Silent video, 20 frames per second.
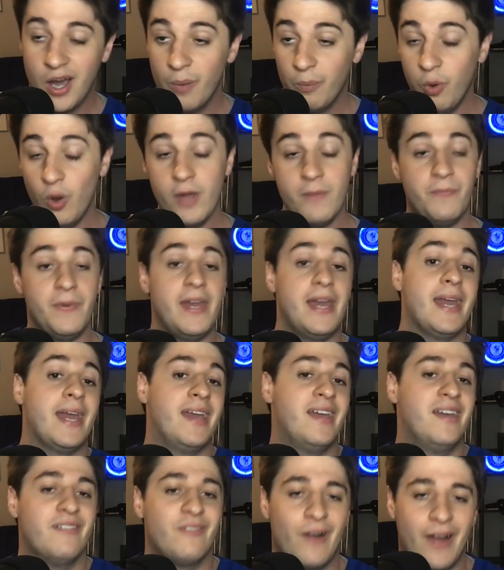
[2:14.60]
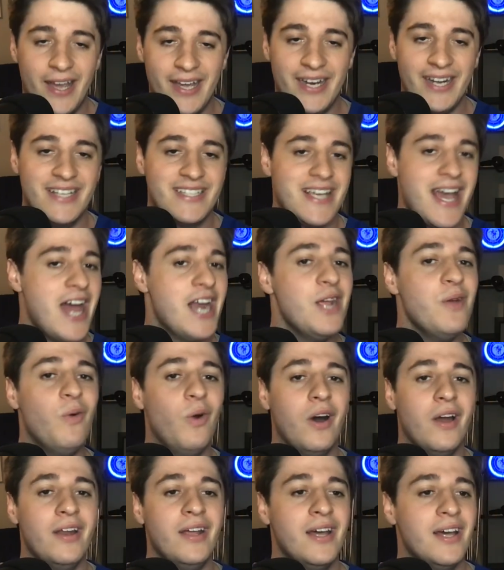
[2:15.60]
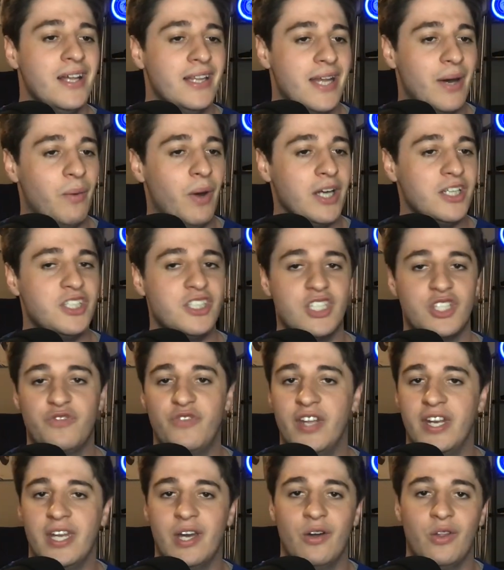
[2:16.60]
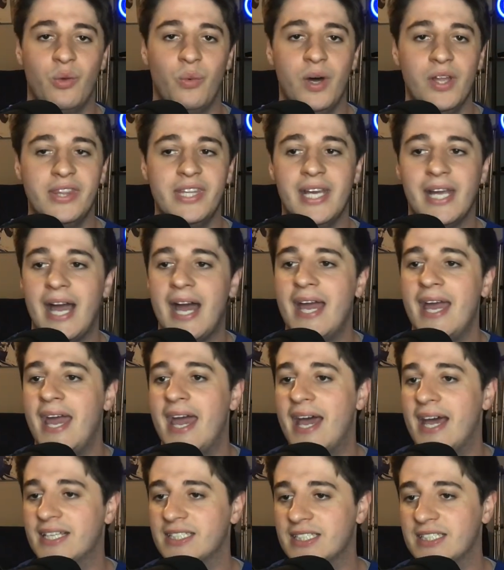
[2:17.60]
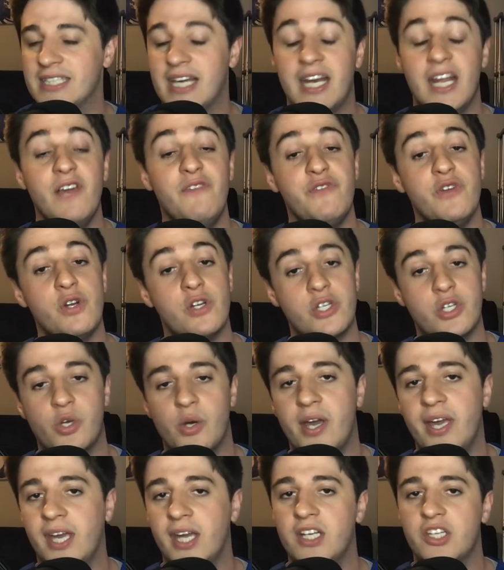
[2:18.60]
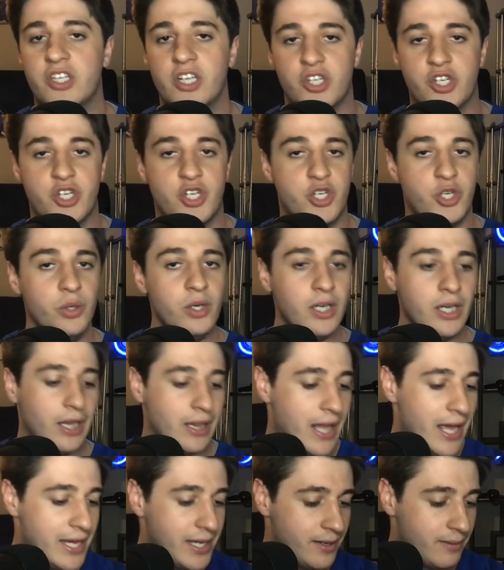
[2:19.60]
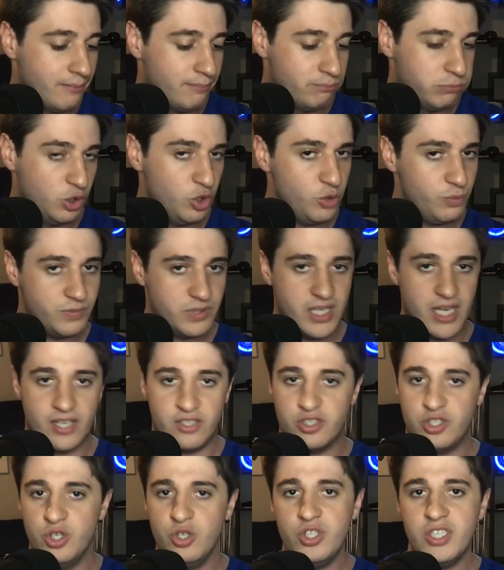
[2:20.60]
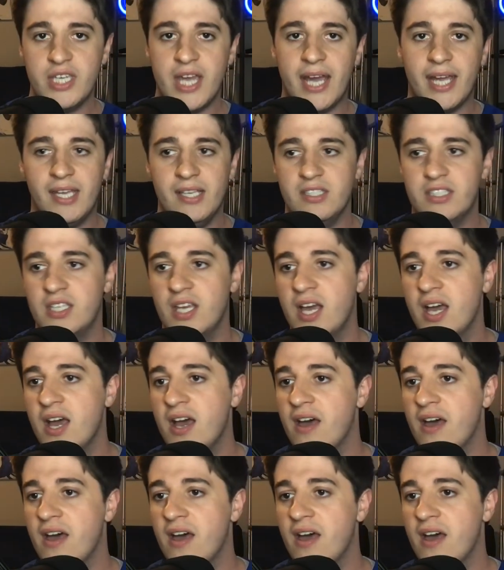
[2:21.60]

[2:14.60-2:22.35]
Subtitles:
Point being, right, is anyone that watches this video, the one thing I ask is that if you're enjoying it, just shoot it a like. Bloop, takes 2 seconds.